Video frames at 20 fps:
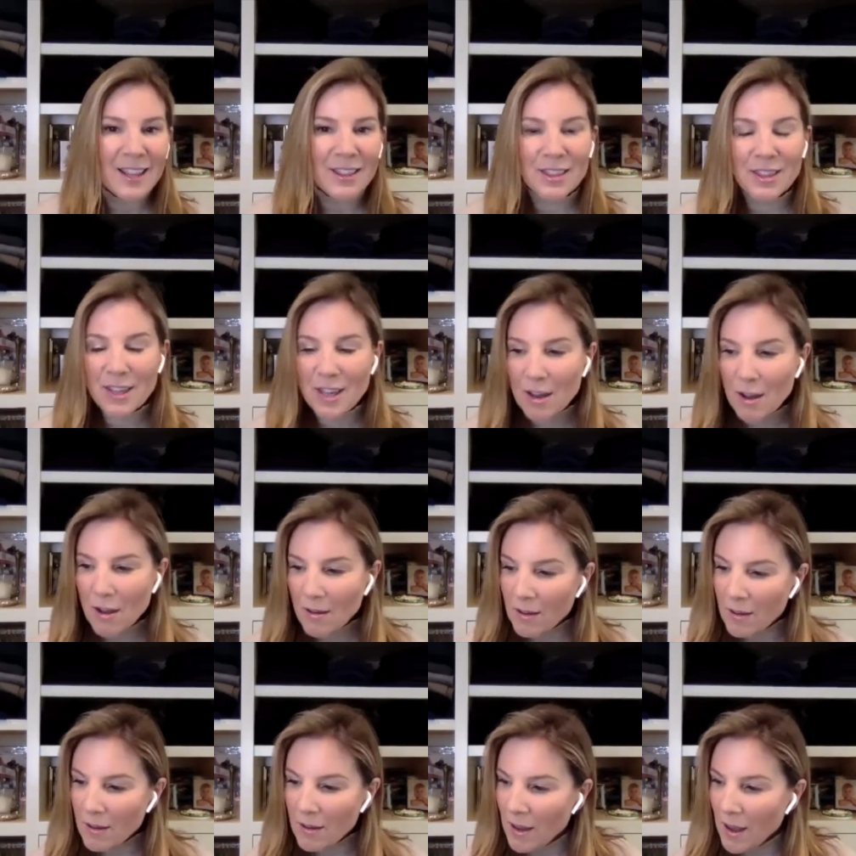the
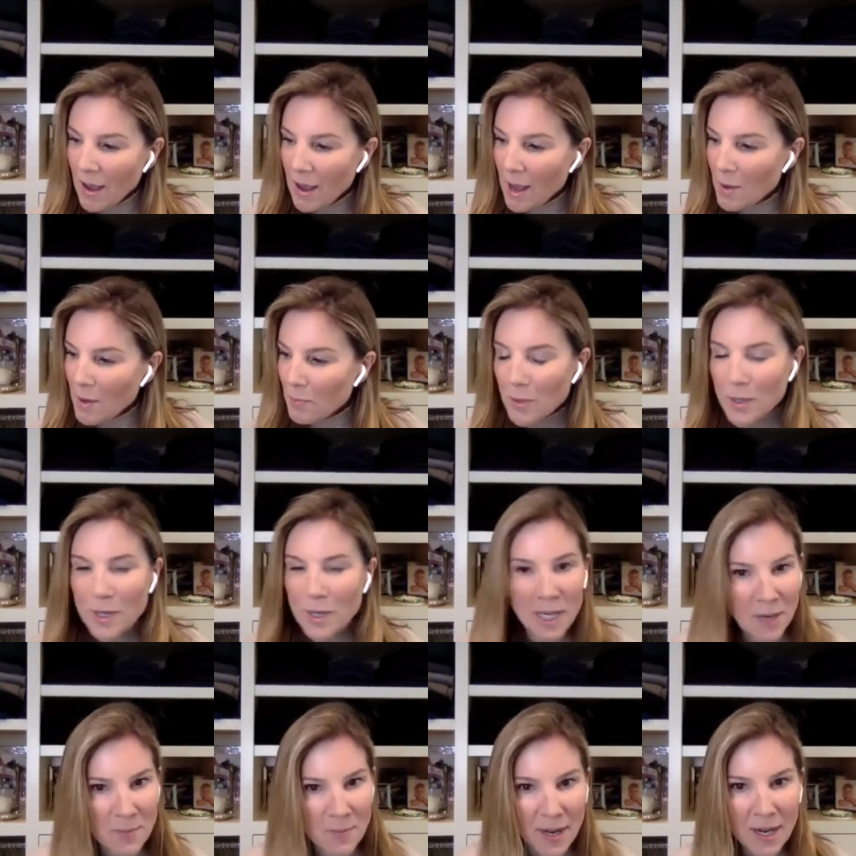um,
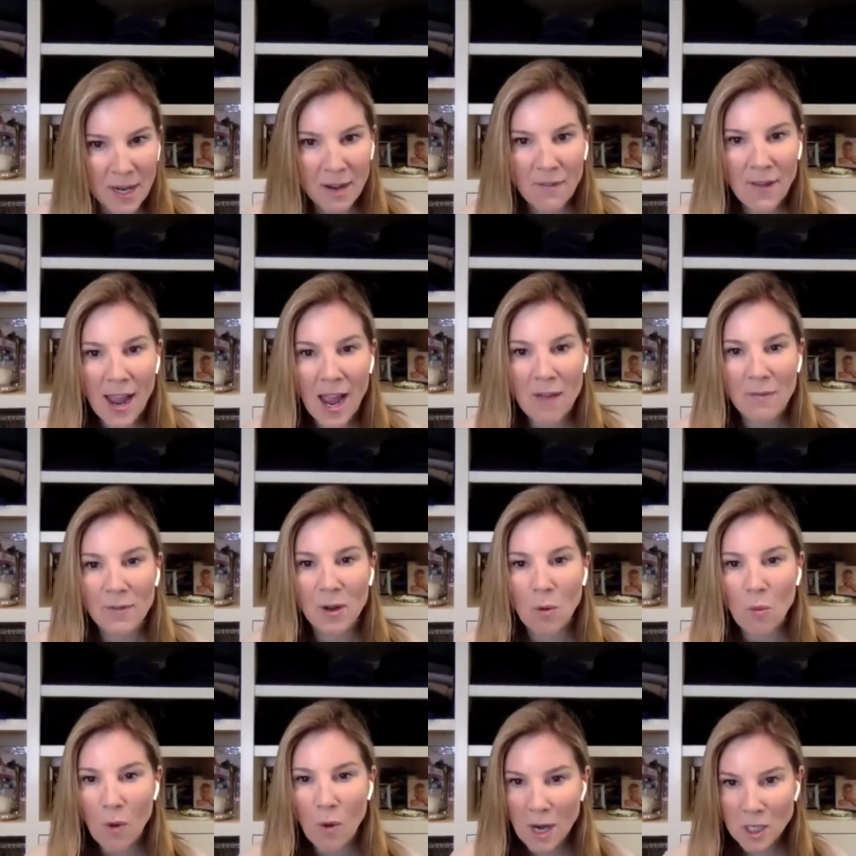predicament of
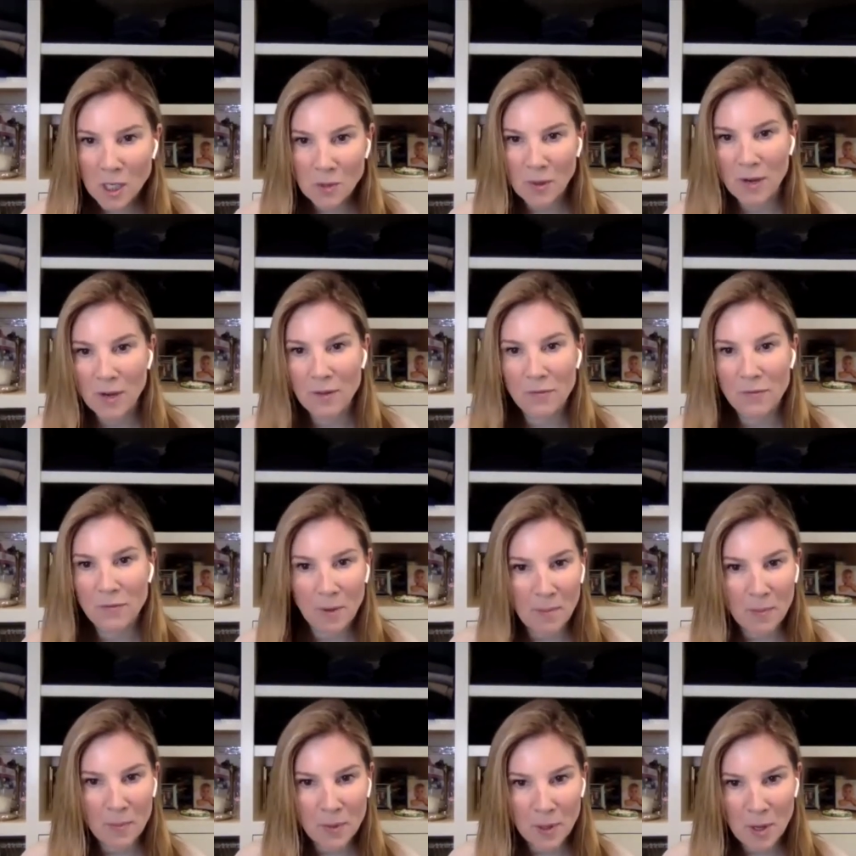having walked away
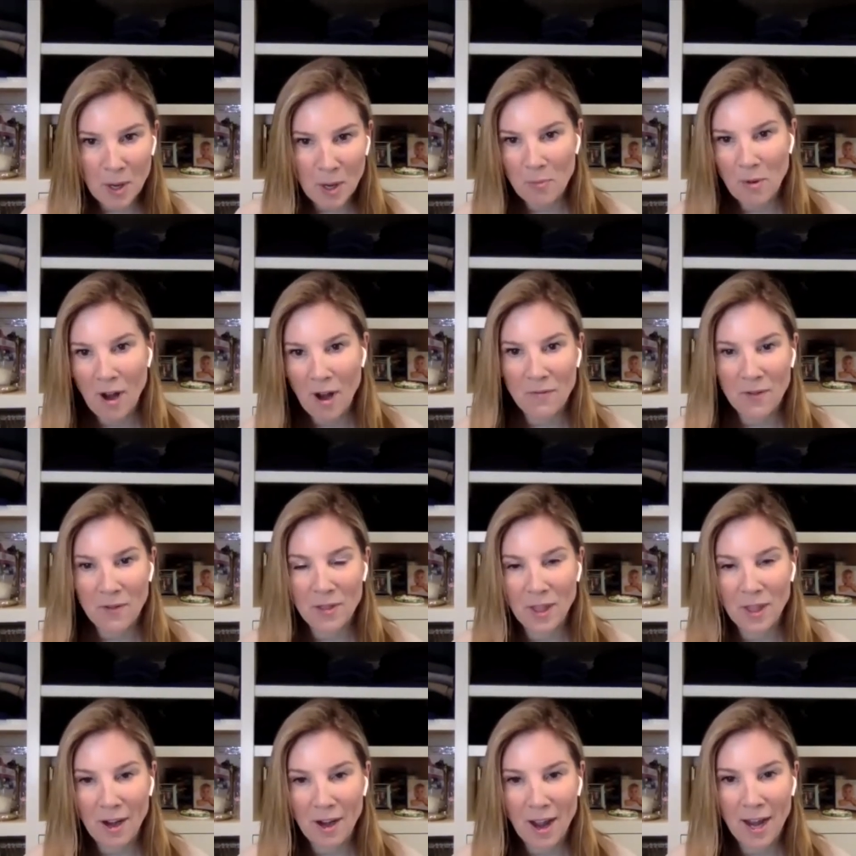from the
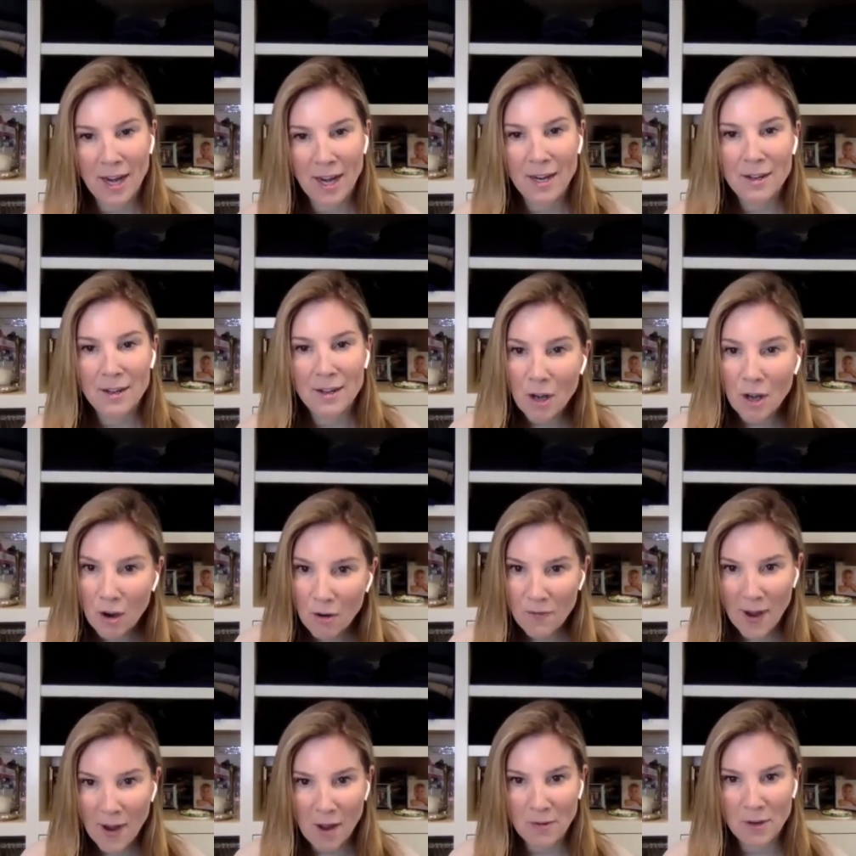nonprofit that I
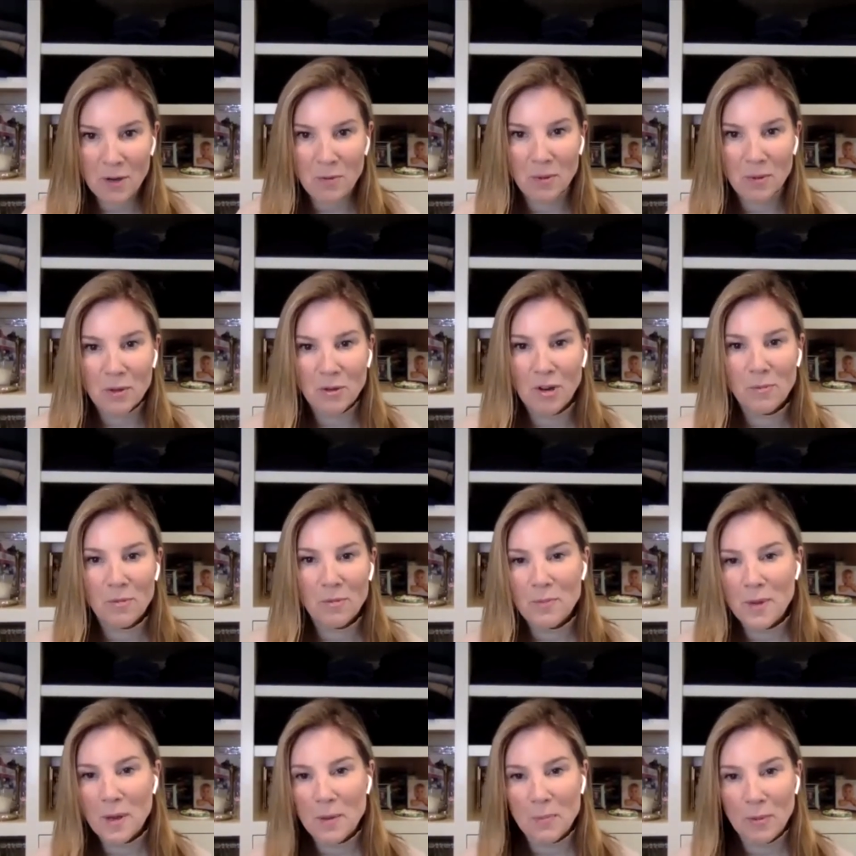co-founded with a group
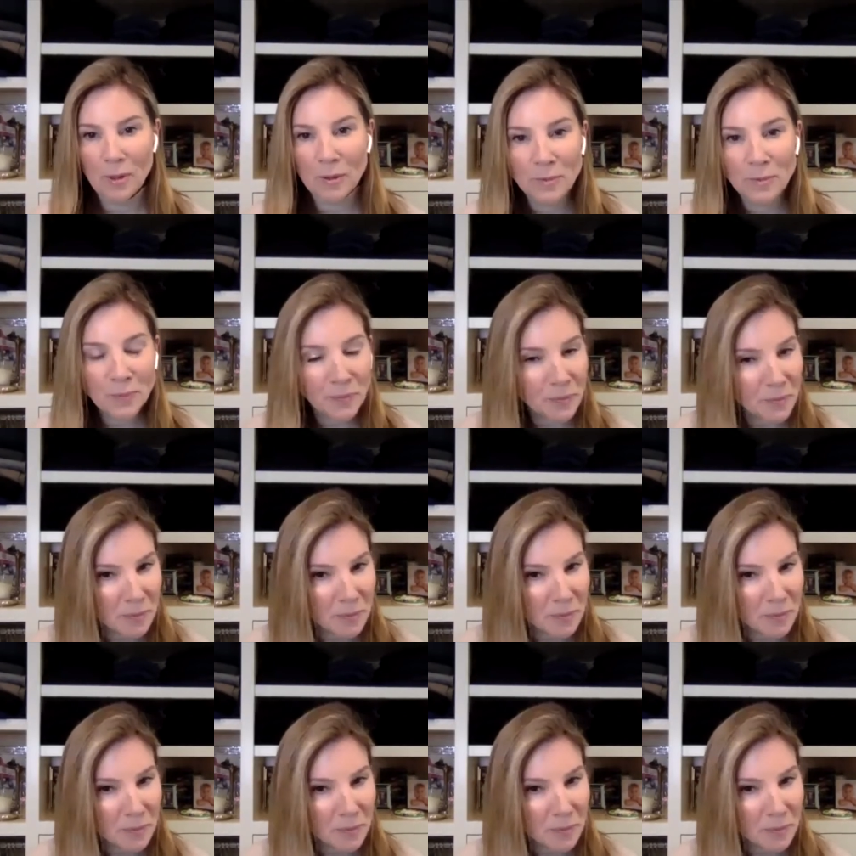of people